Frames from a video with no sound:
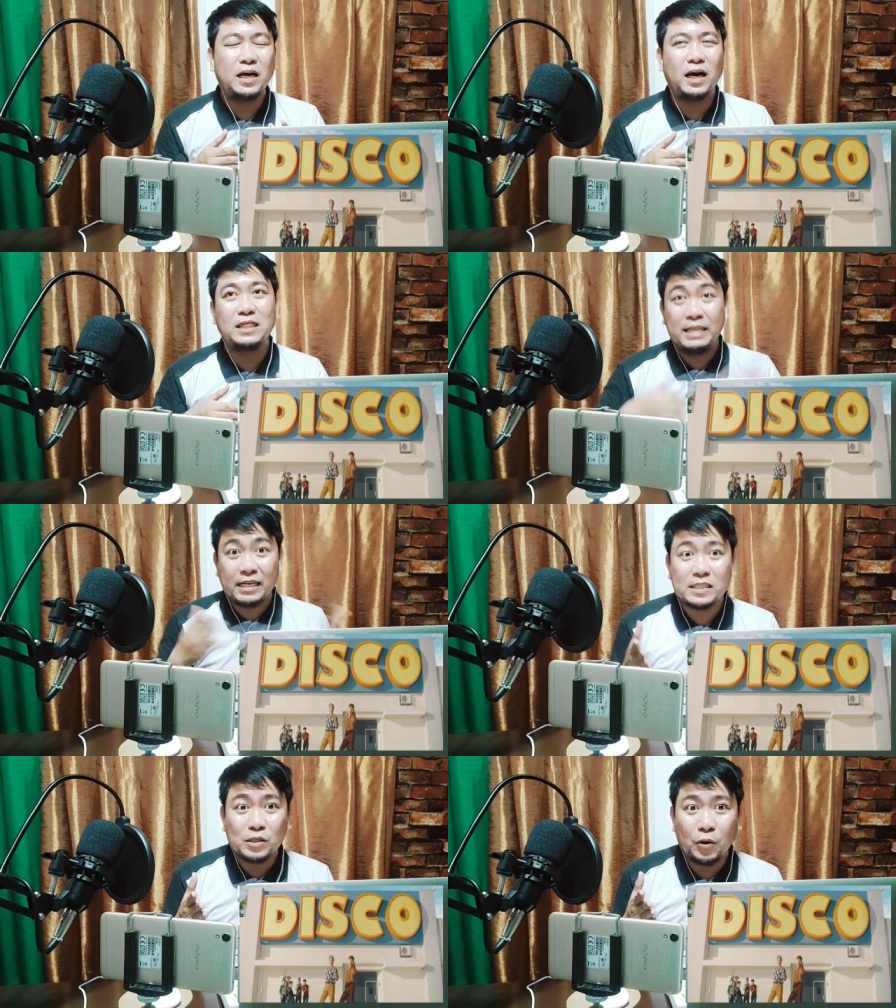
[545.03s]
a
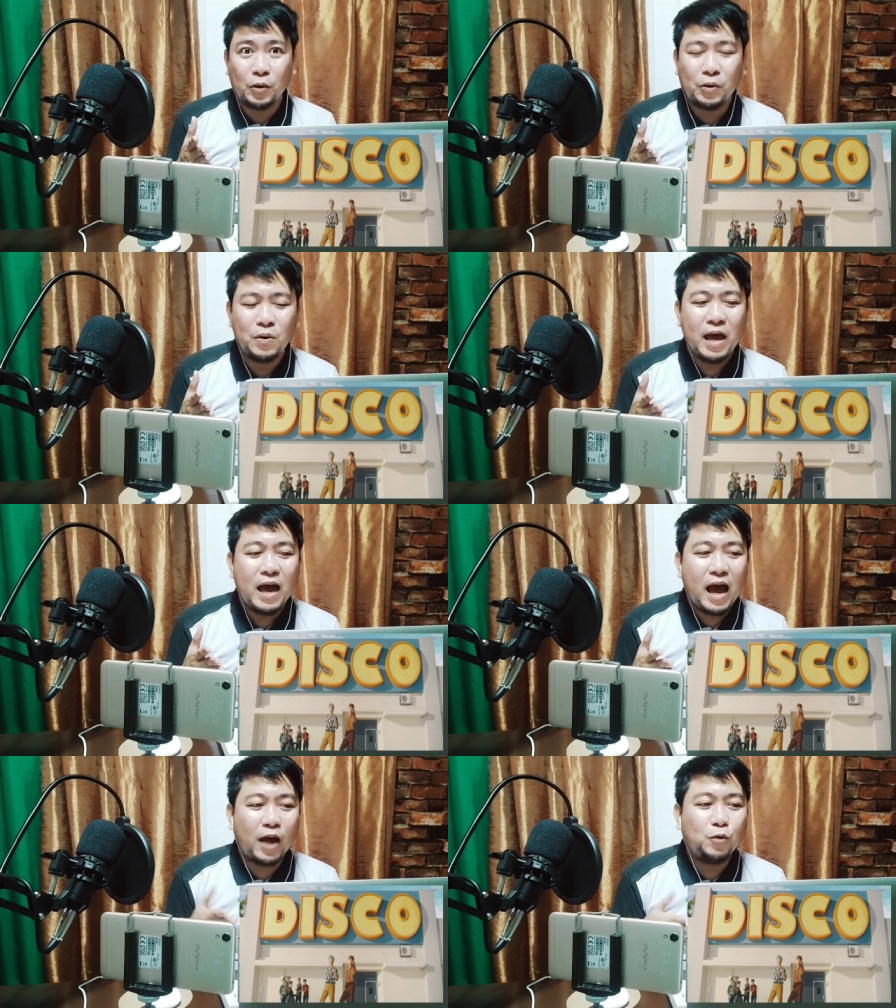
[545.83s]
disco,
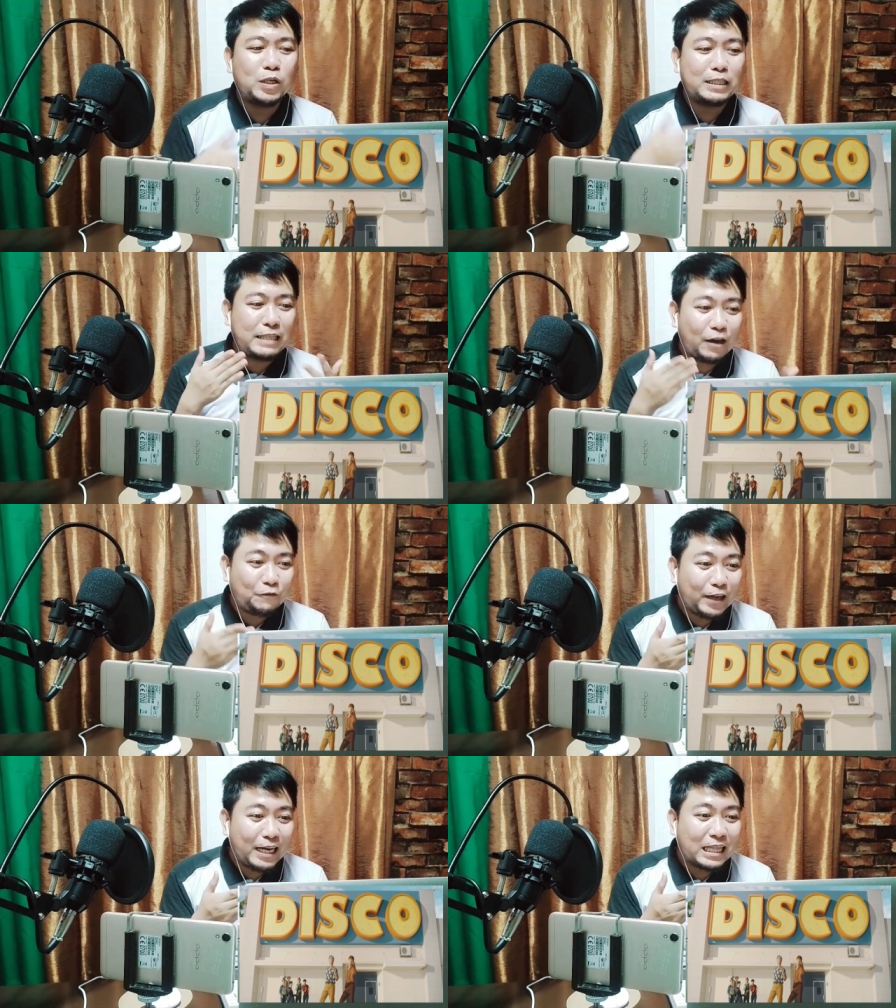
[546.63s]
I will
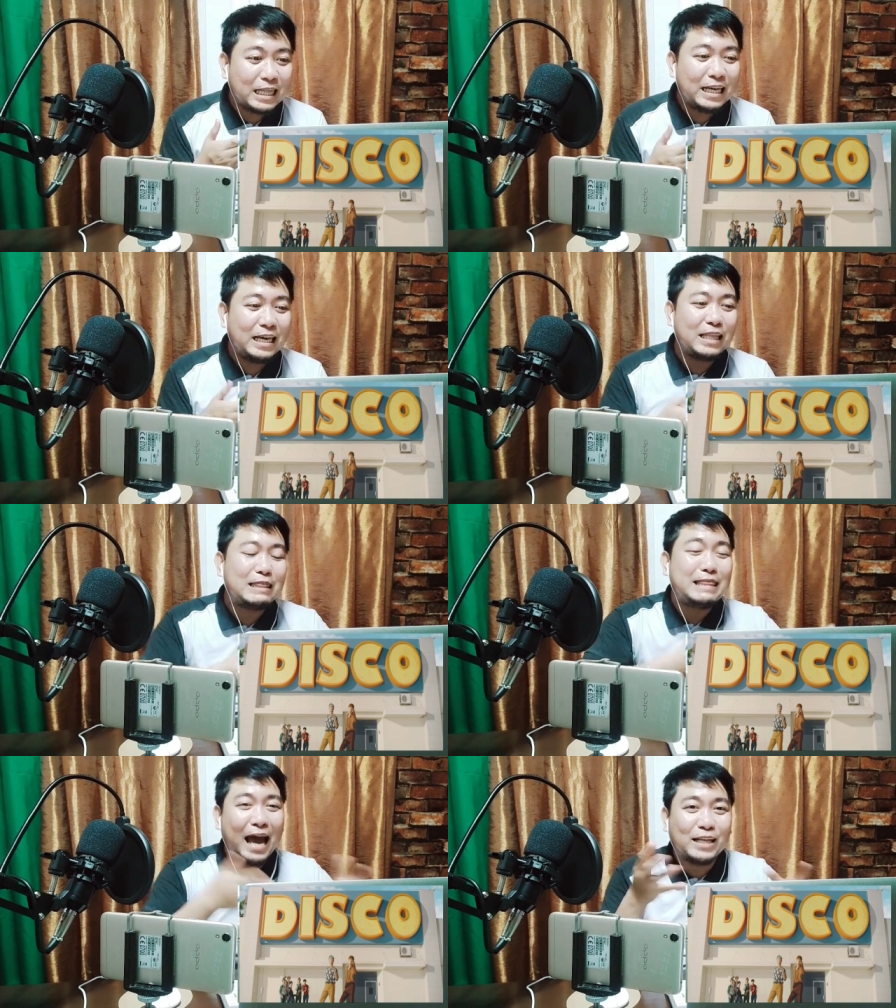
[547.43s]
definitely
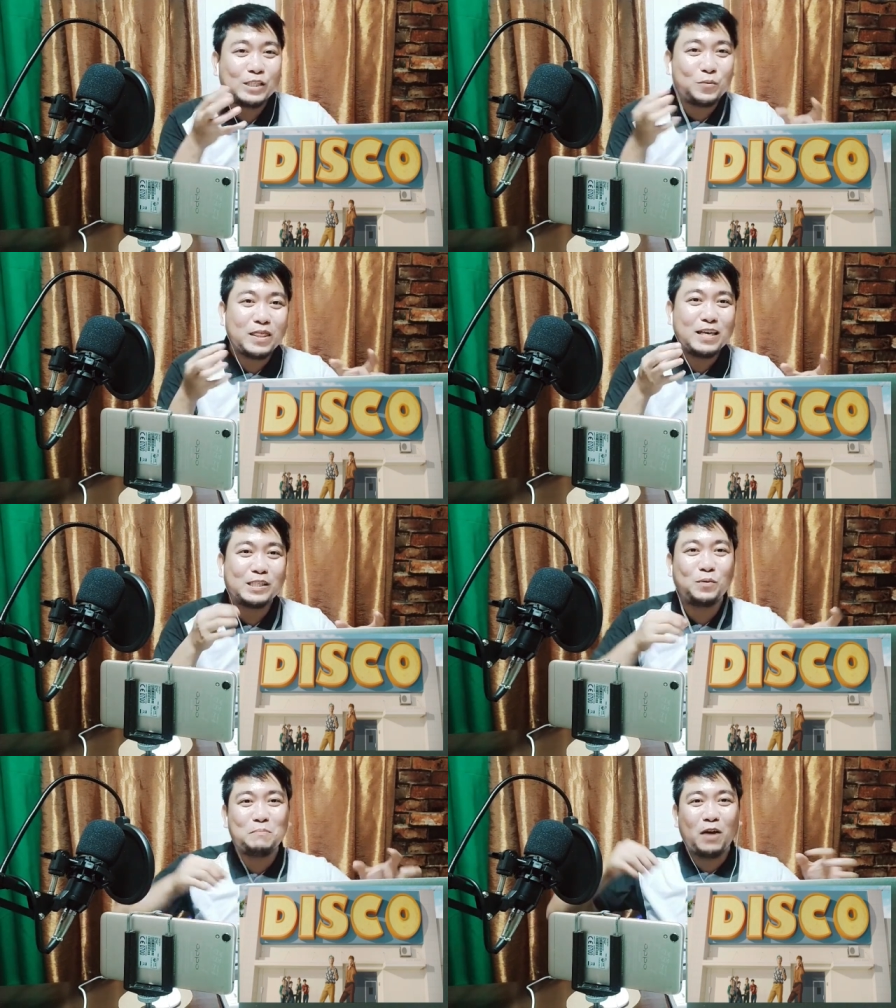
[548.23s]
dance with
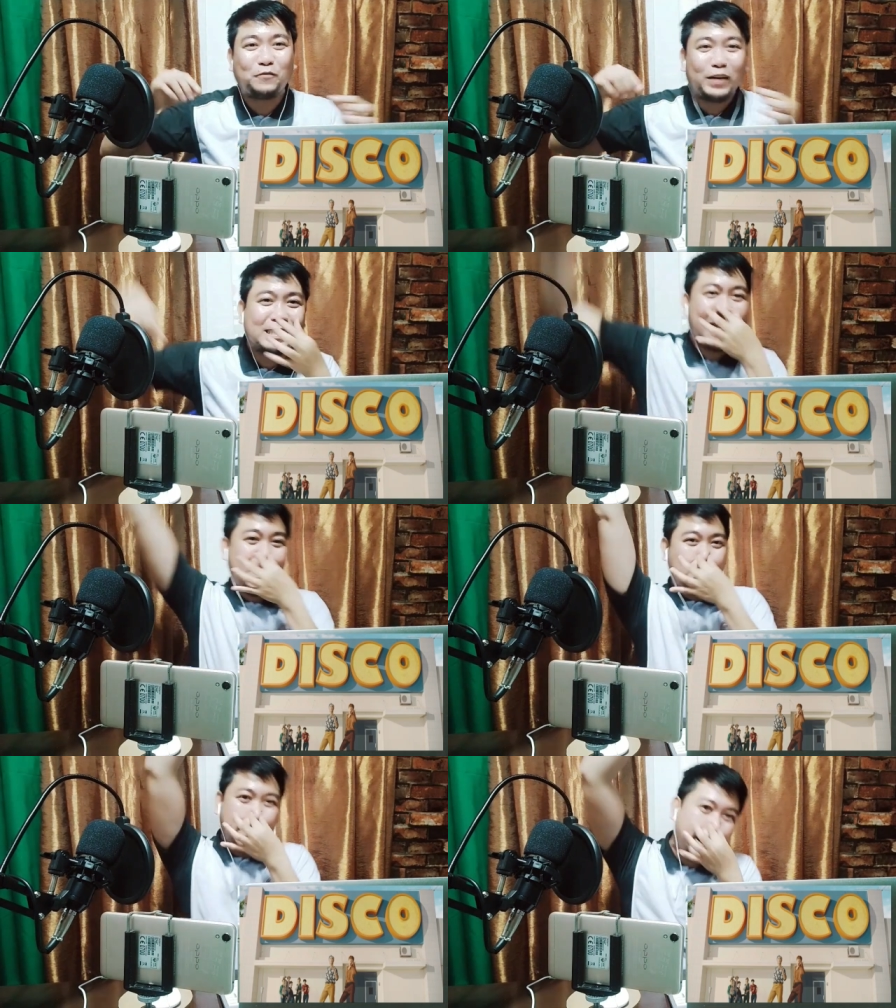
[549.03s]
this with my friends
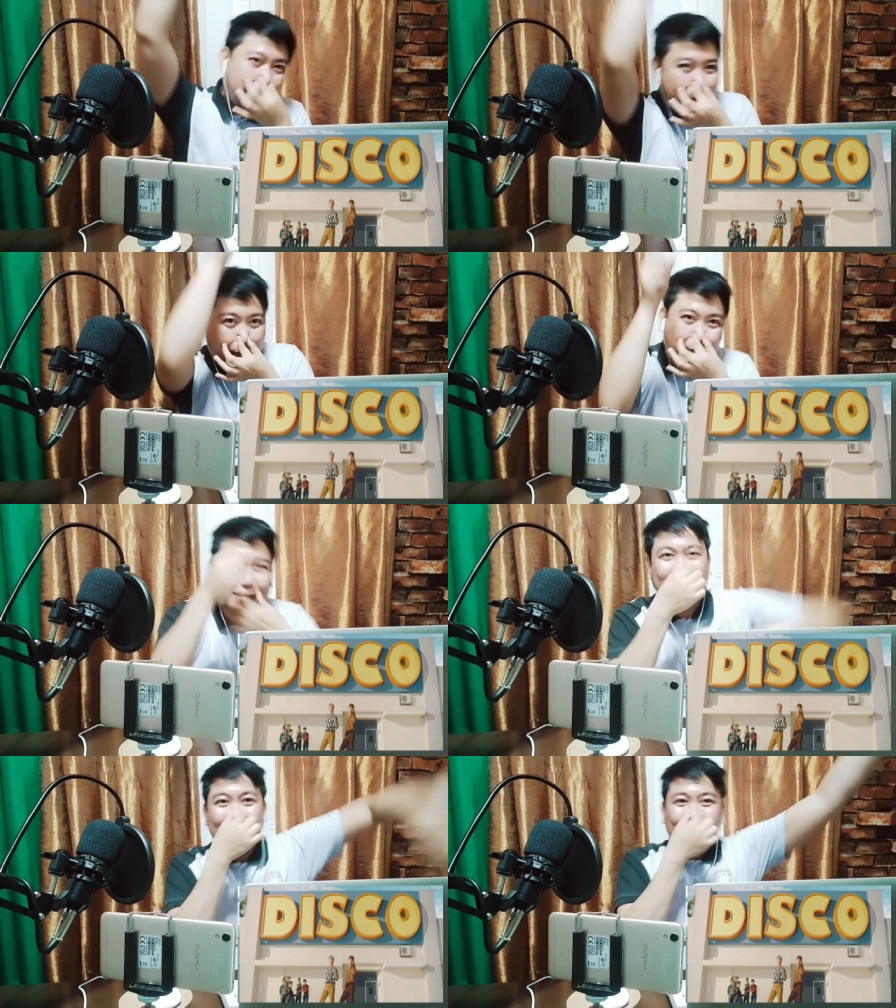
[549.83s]
like this.